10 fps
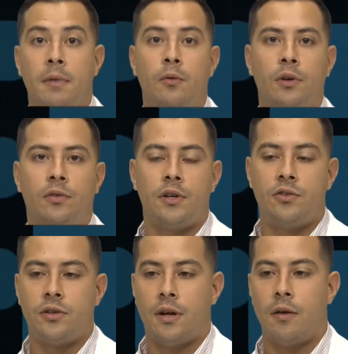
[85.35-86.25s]
In my
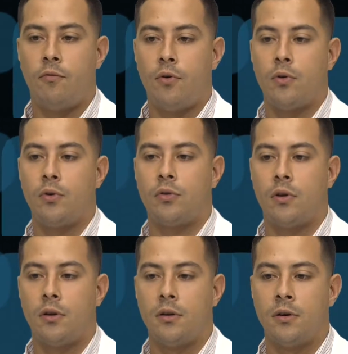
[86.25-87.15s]
research, I'm focused
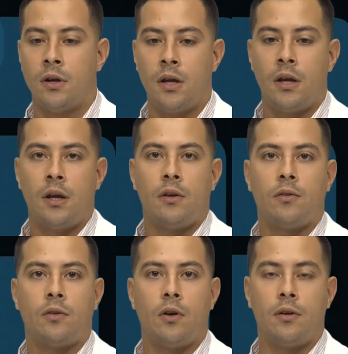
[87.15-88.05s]
on
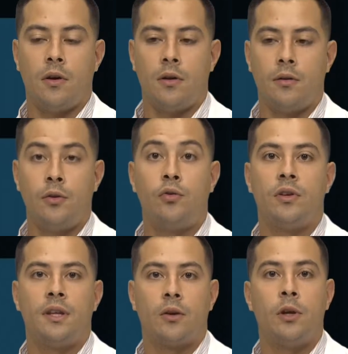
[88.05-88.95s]

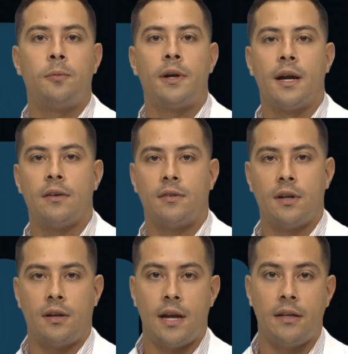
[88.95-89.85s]
using the
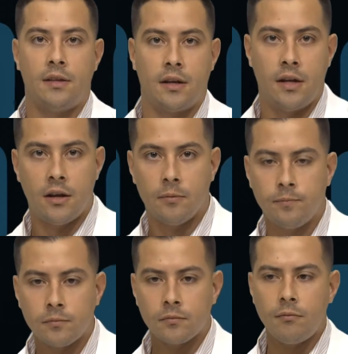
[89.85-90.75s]
CRISPR-Cas9 technique.
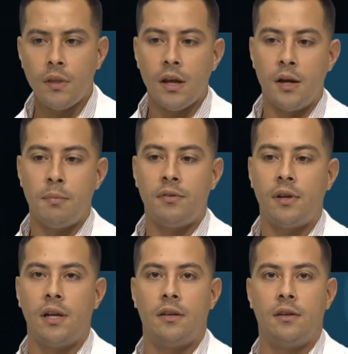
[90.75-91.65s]
And
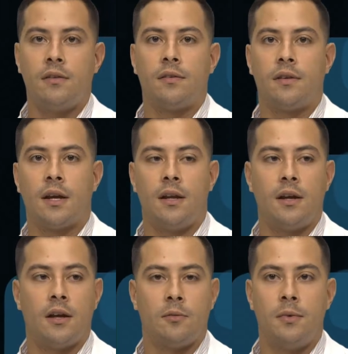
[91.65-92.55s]
basically this
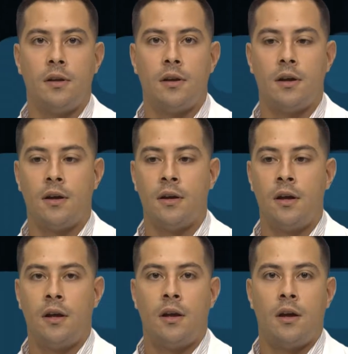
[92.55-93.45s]
technique has been
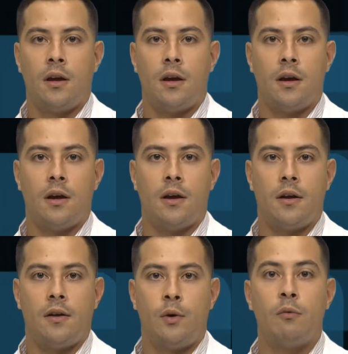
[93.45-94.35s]

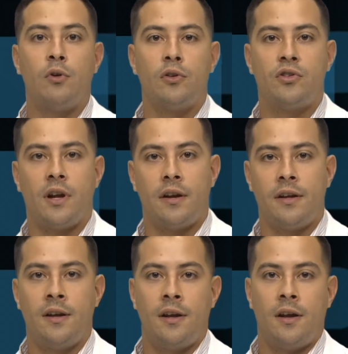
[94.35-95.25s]
revolutionary,